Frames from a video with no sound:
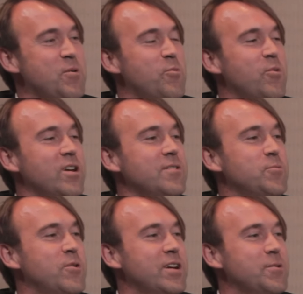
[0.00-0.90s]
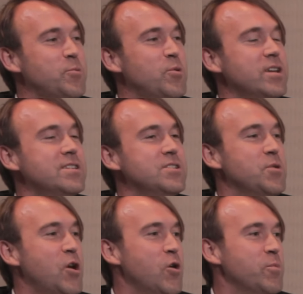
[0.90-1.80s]
what do
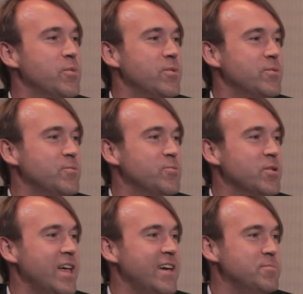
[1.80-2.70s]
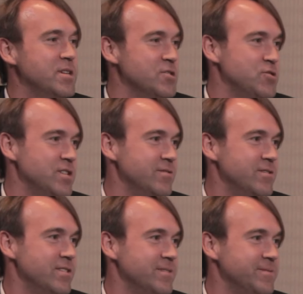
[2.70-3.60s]
you hope will have been achieved?